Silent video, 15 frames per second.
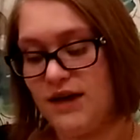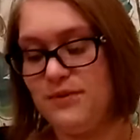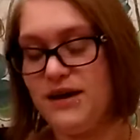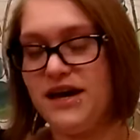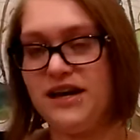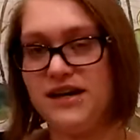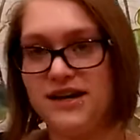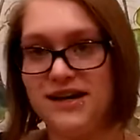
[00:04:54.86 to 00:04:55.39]

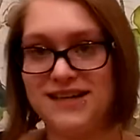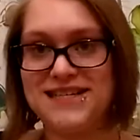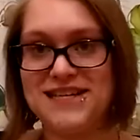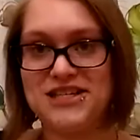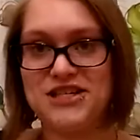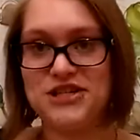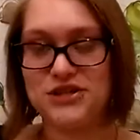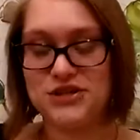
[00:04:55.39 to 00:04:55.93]
paid
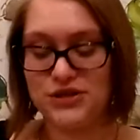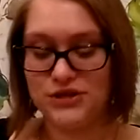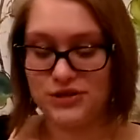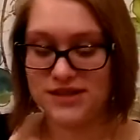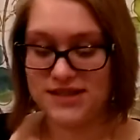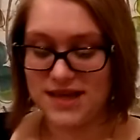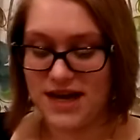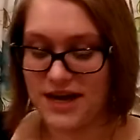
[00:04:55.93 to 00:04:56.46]
attention to
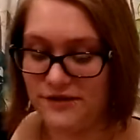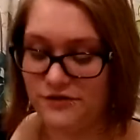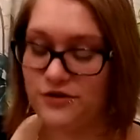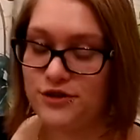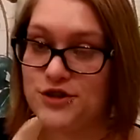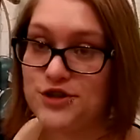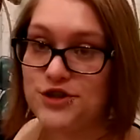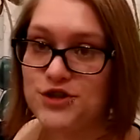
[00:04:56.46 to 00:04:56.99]
the site
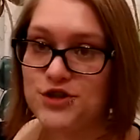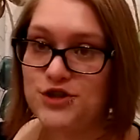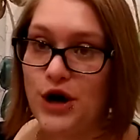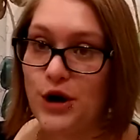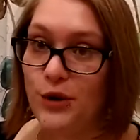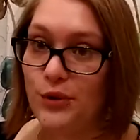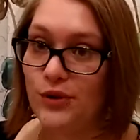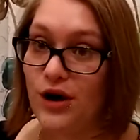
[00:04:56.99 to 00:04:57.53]
for
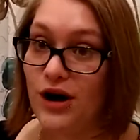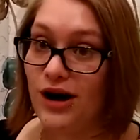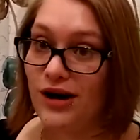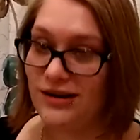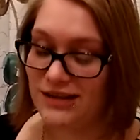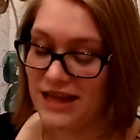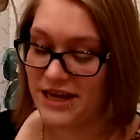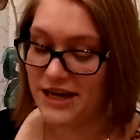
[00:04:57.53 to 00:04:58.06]
so
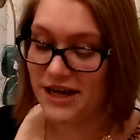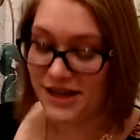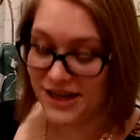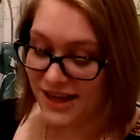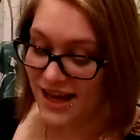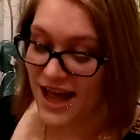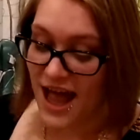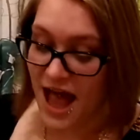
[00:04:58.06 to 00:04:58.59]
long. Like,
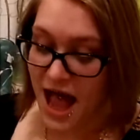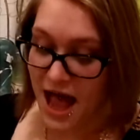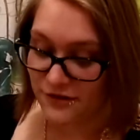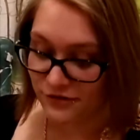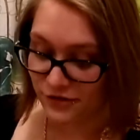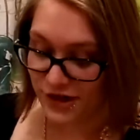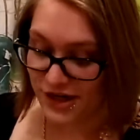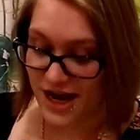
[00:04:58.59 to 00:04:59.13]

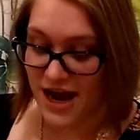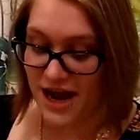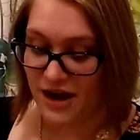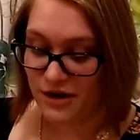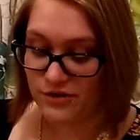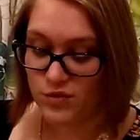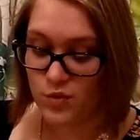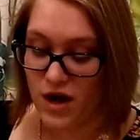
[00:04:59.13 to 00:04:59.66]
every day
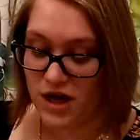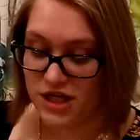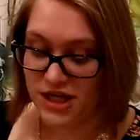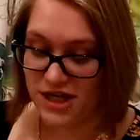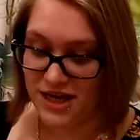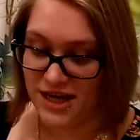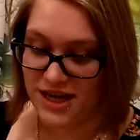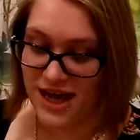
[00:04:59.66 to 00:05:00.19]
I was
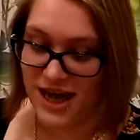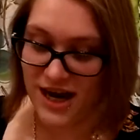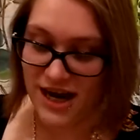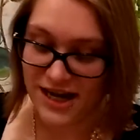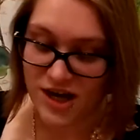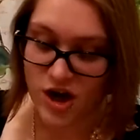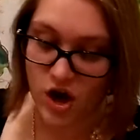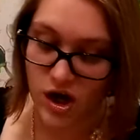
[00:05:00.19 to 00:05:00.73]
watching it, and
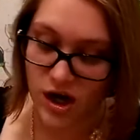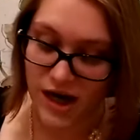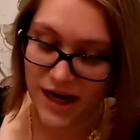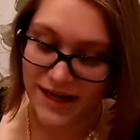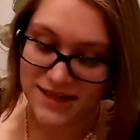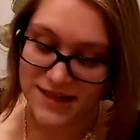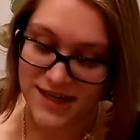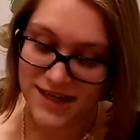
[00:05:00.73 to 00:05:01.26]
I
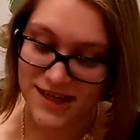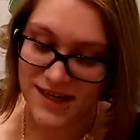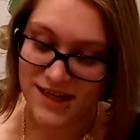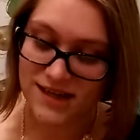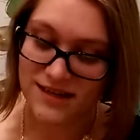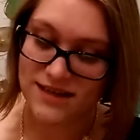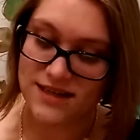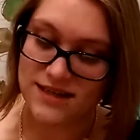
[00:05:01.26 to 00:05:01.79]
caught
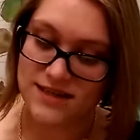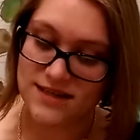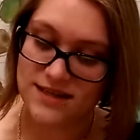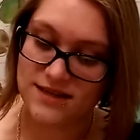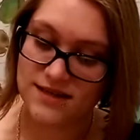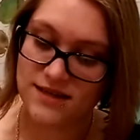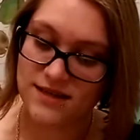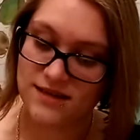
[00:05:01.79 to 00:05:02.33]

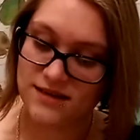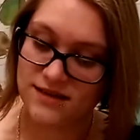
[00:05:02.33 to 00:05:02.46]
this,